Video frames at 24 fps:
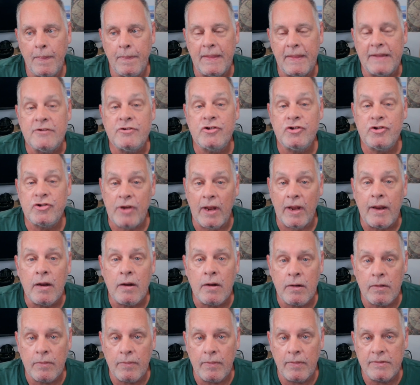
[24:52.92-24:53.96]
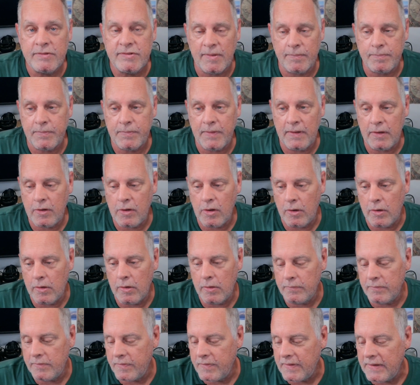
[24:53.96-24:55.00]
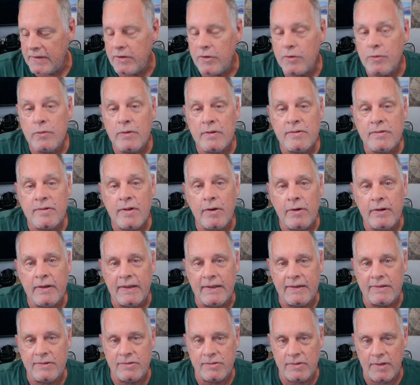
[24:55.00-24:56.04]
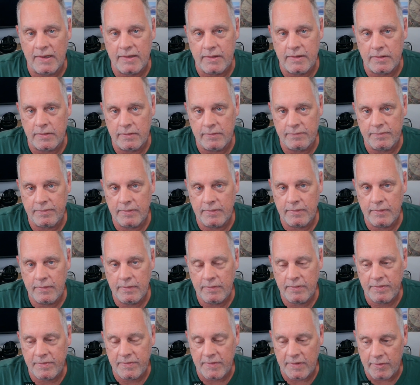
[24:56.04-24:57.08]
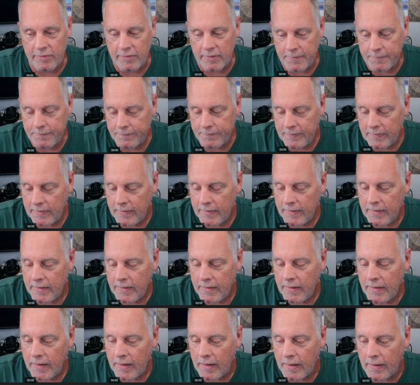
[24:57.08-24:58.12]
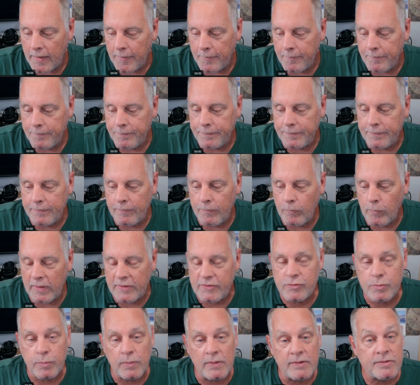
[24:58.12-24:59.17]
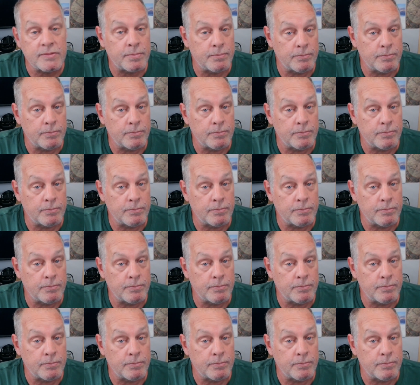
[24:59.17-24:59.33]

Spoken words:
share something called the unitary executive theory, which was